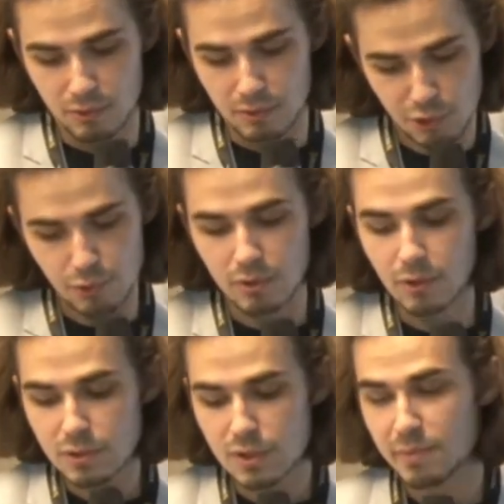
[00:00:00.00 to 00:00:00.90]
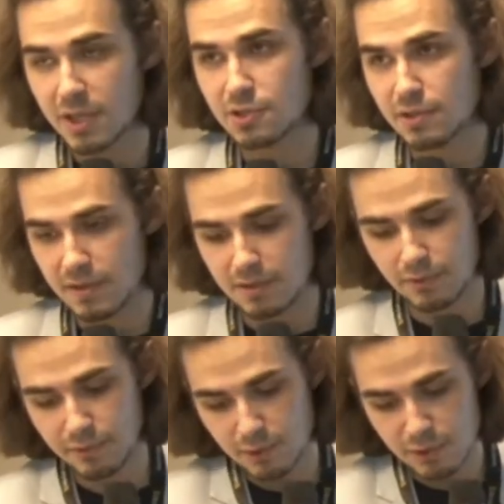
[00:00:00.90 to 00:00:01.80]
should also mention that,
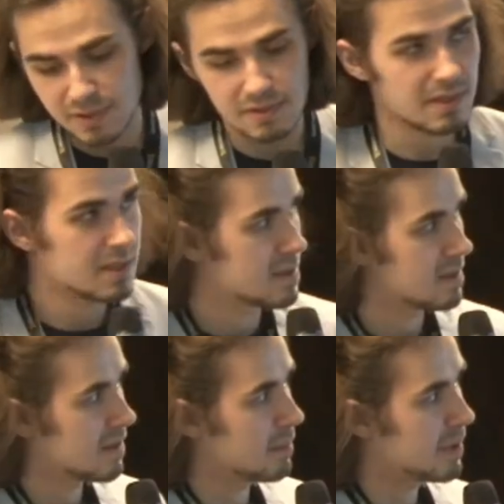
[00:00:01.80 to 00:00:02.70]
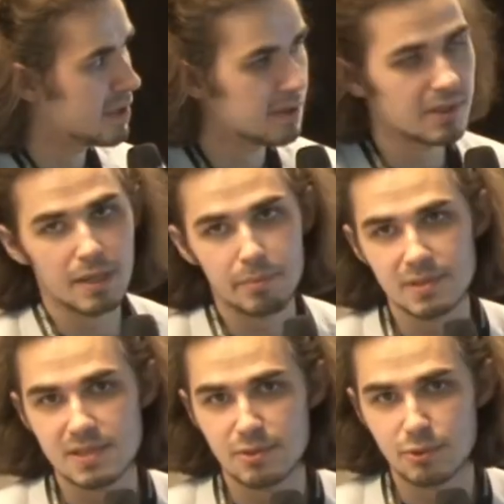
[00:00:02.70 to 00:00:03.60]
of course, that's comparing
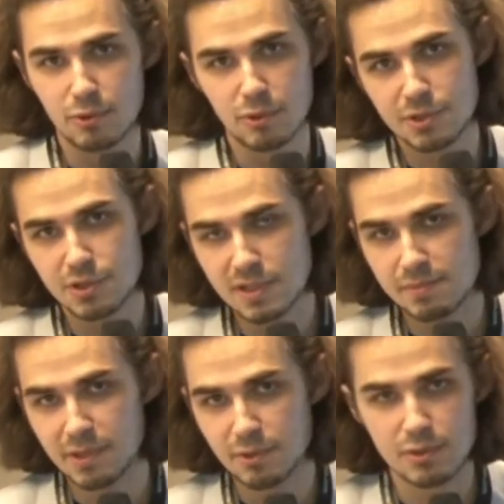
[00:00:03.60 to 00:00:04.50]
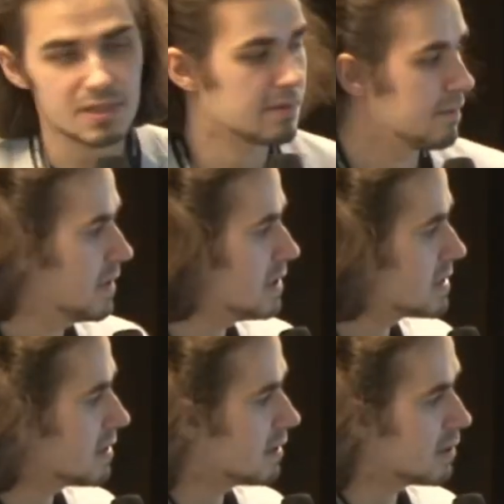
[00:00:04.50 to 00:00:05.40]
apples to oranges, because
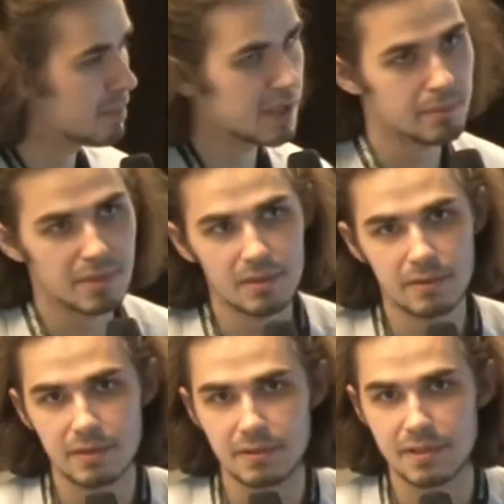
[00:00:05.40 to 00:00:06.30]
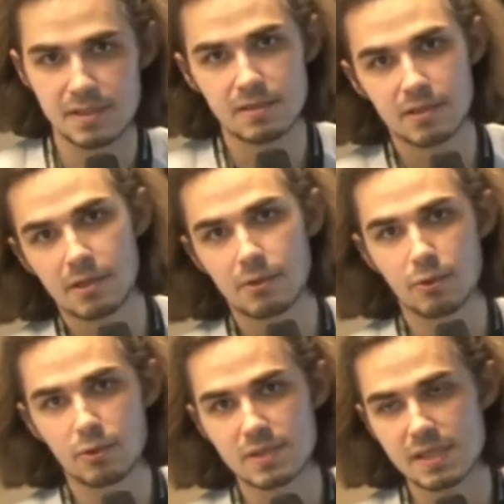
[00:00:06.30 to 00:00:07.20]
Visa and PayPal, these are
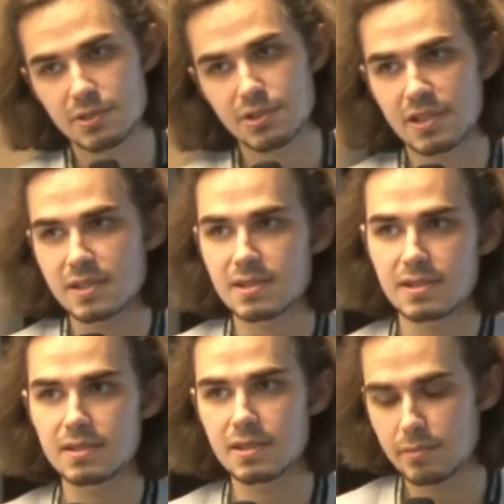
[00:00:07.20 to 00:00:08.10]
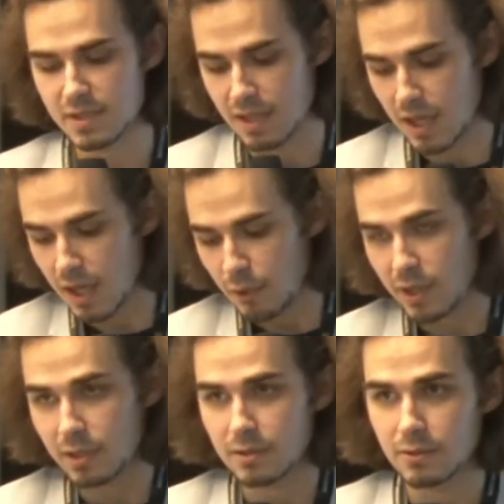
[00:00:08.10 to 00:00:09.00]
all centralized systems,
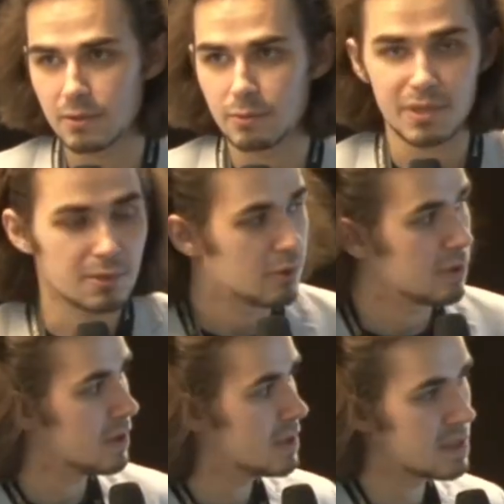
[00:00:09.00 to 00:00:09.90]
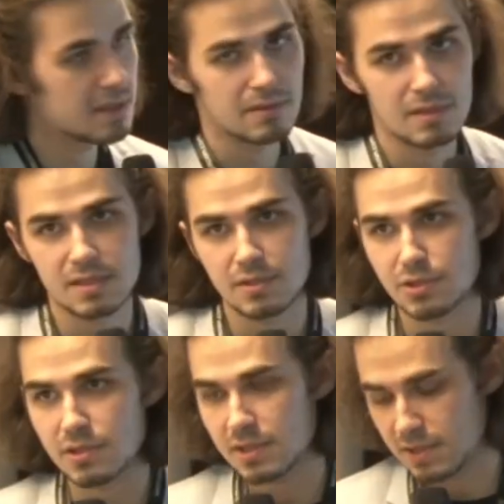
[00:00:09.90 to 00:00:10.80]
while Bitcoin is a
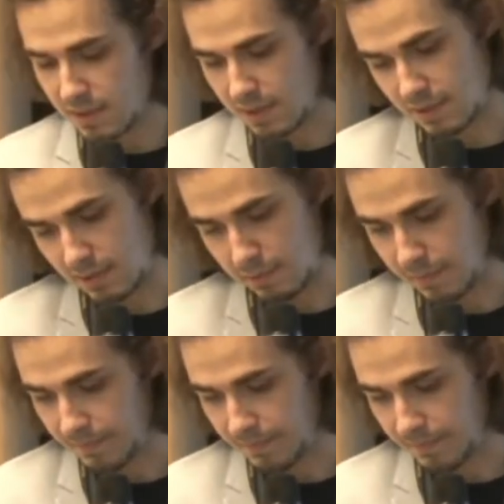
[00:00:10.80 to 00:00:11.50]
decentralized system.